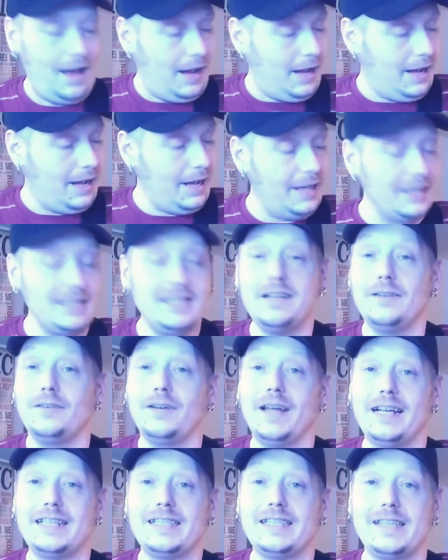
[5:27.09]

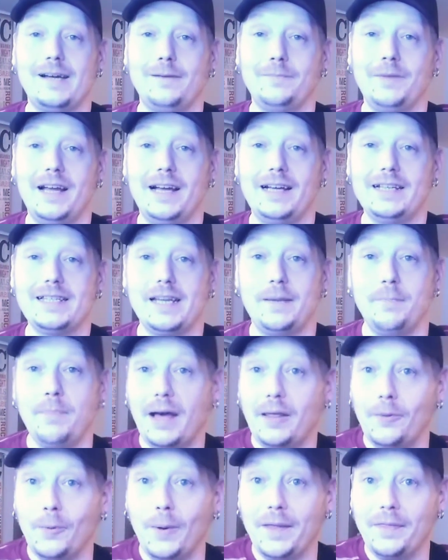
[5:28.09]
until next time, guys. And
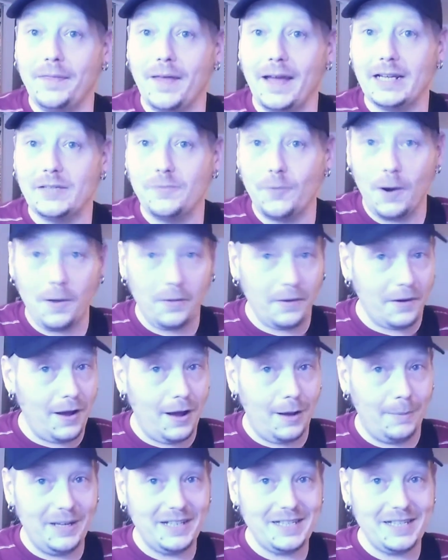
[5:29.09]
by the way, thanks for all the
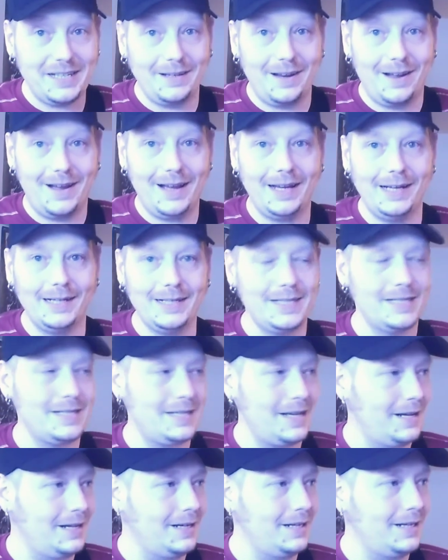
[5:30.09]
comments and likes.
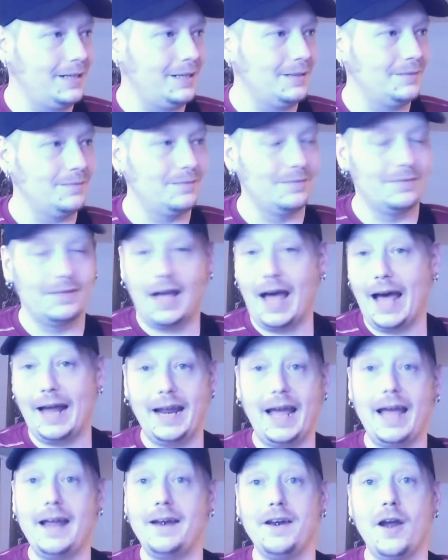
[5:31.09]
I
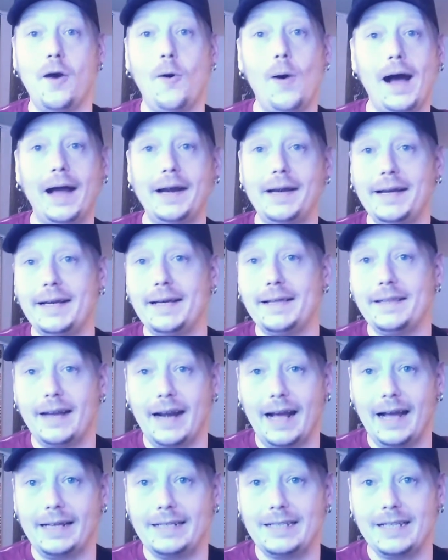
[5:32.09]
had no idea that
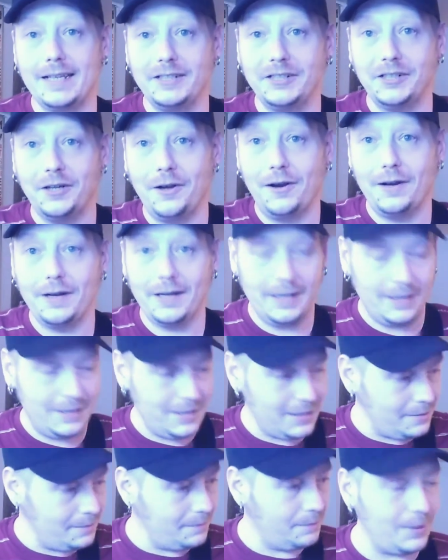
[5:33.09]
I had such an
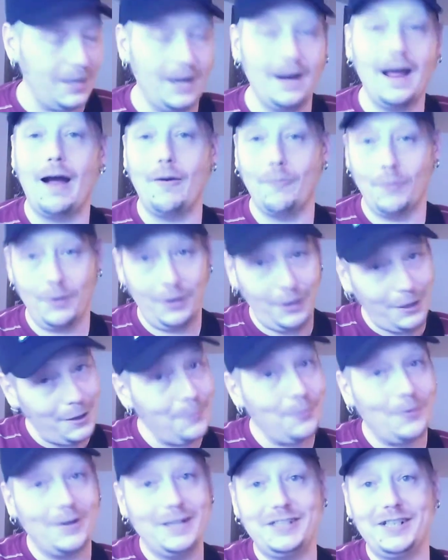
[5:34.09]
audience, but I really
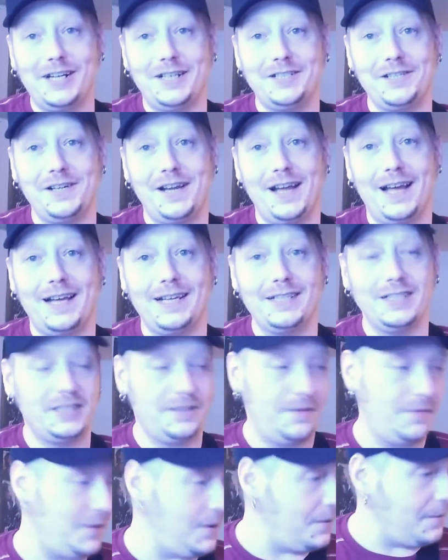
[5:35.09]
appreciate you guys.
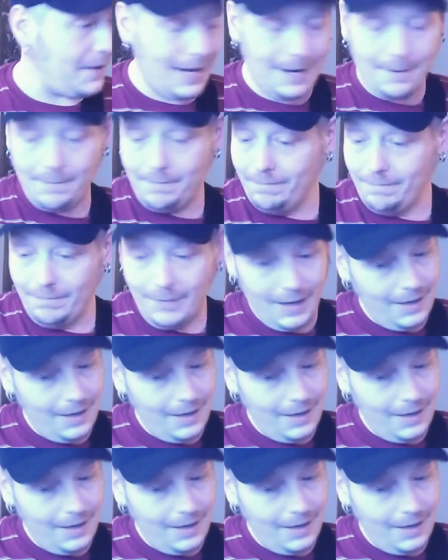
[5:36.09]
If you keep